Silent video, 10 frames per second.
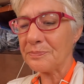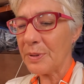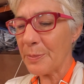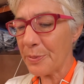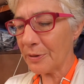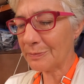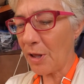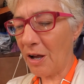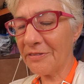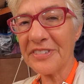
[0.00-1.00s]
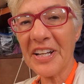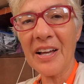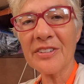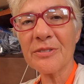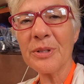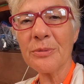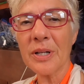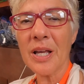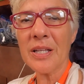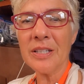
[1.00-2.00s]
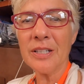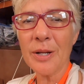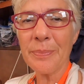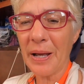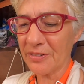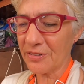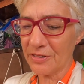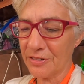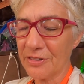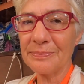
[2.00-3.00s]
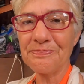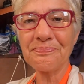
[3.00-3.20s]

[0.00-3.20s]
People often ask me what I eat on passages.